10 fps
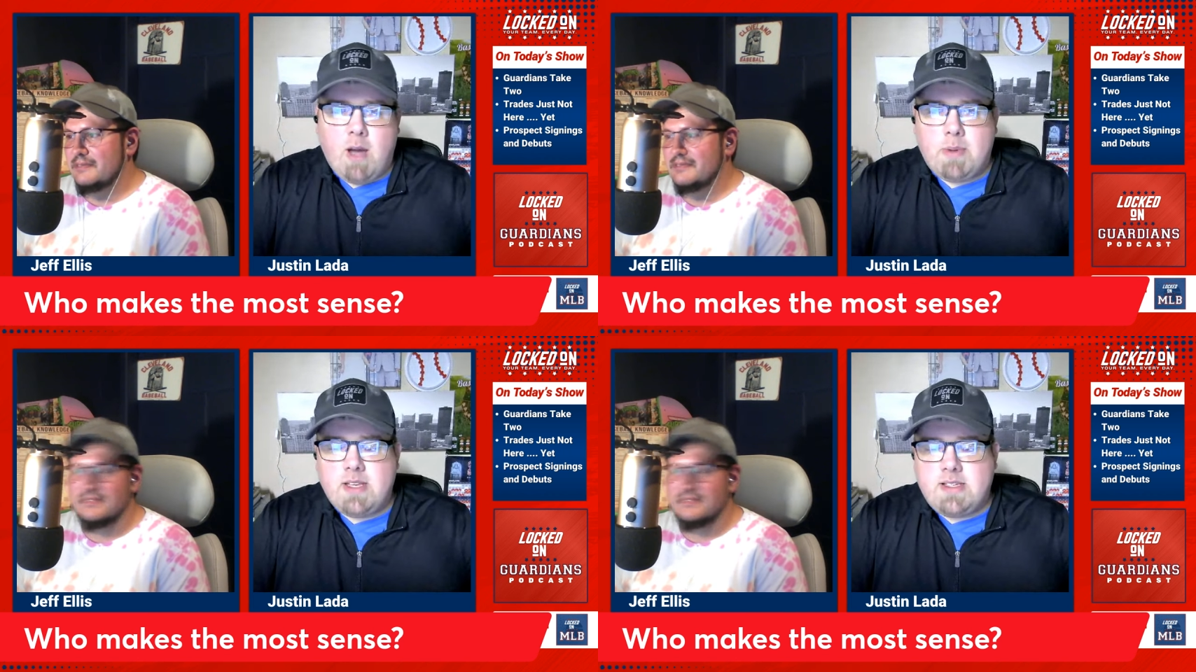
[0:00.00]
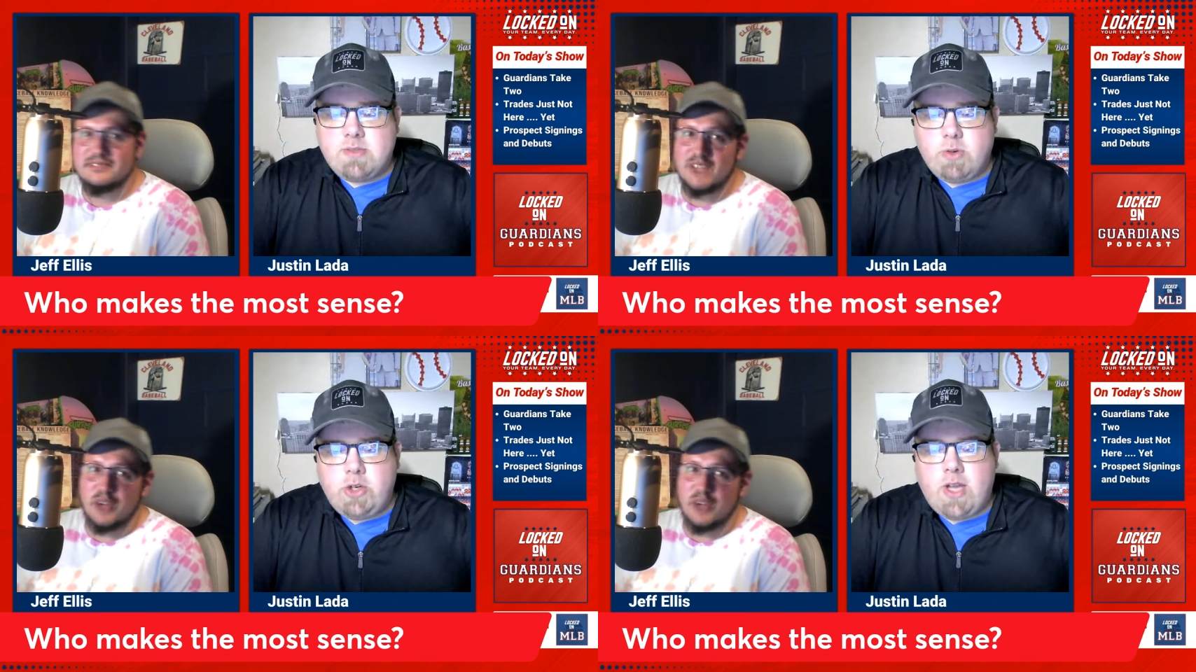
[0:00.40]
Speaker 1: now, but this no.
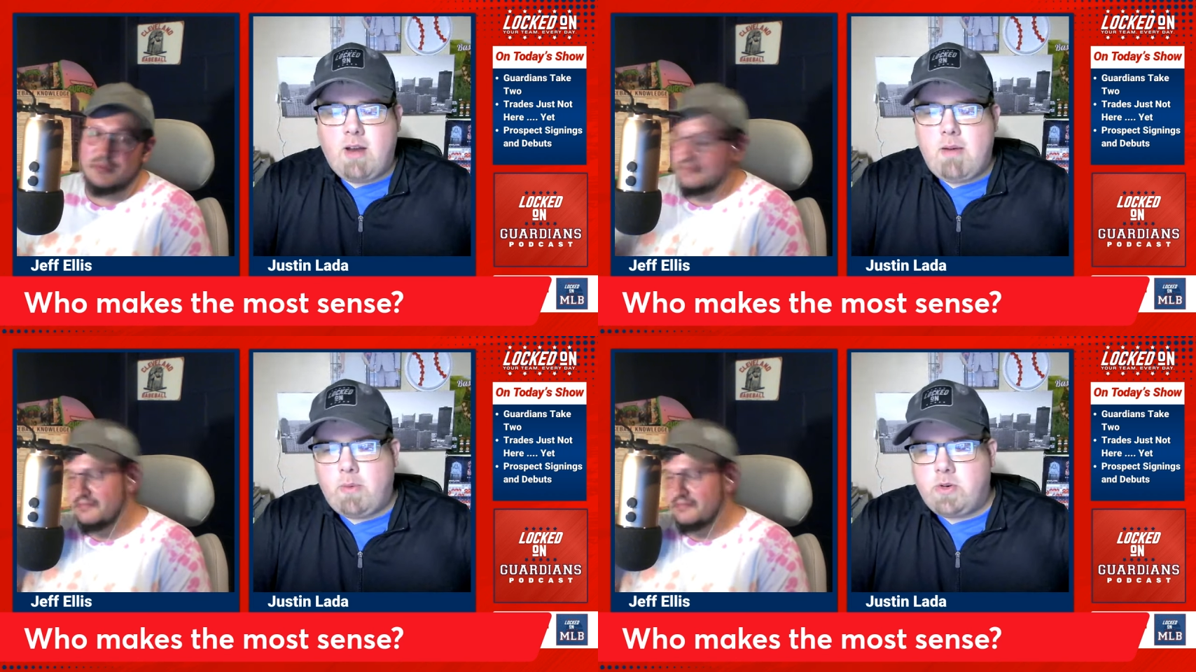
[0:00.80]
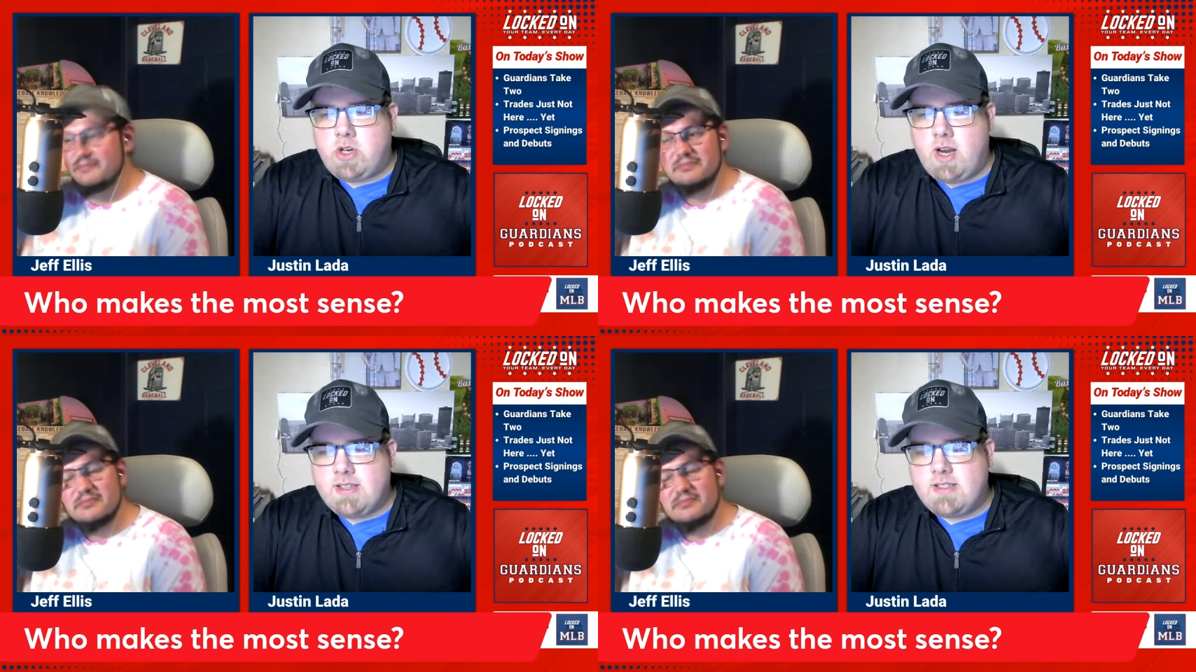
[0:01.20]
is what you got to remember with
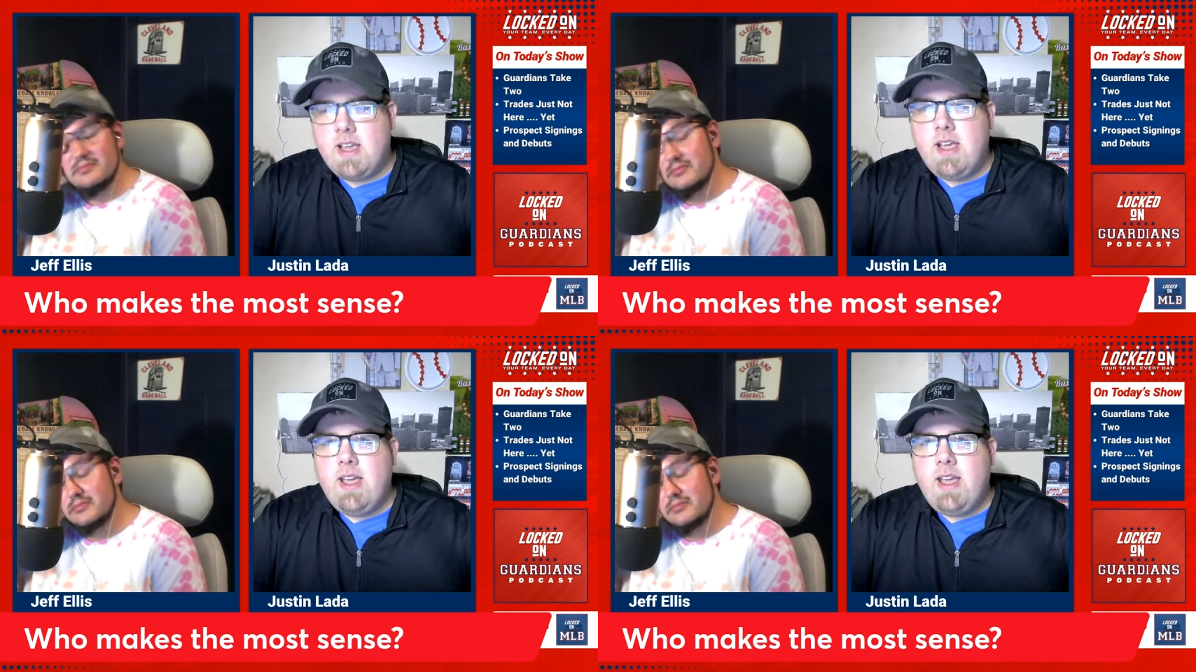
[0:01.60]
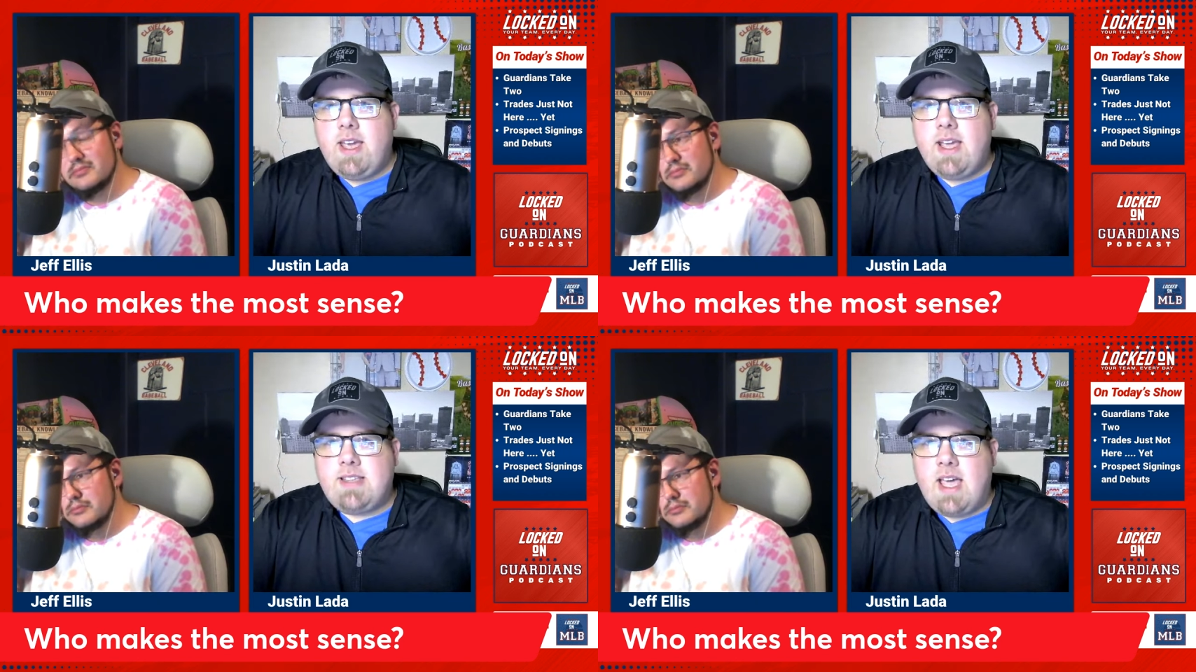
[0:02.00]
trades:
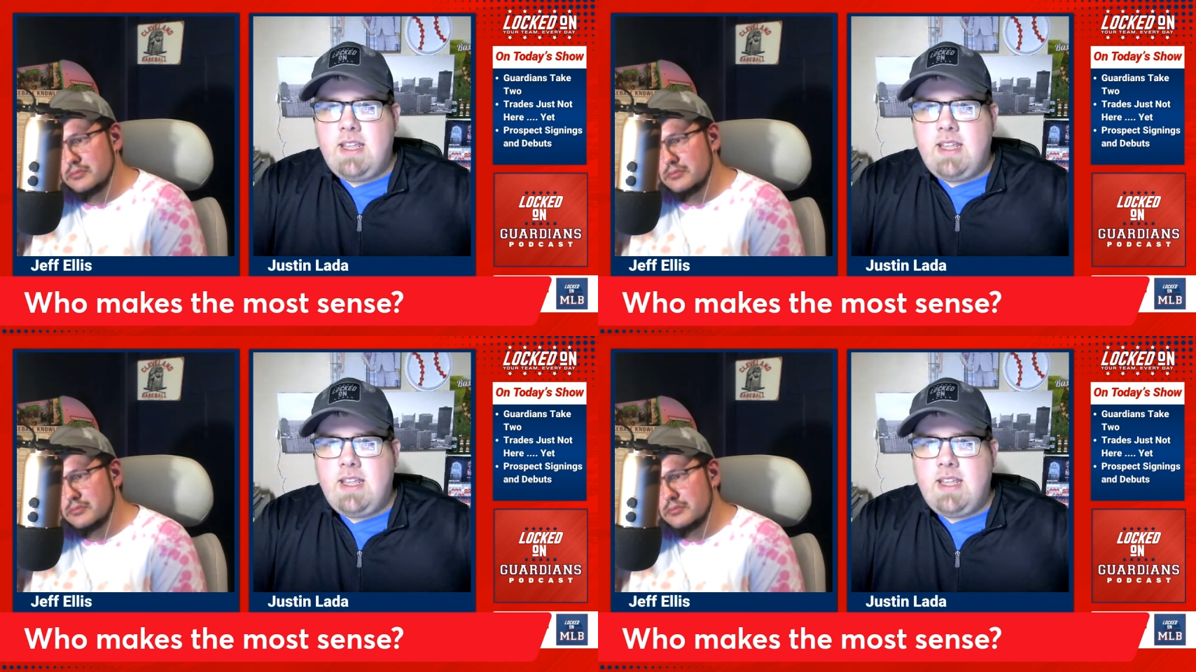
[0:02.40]
is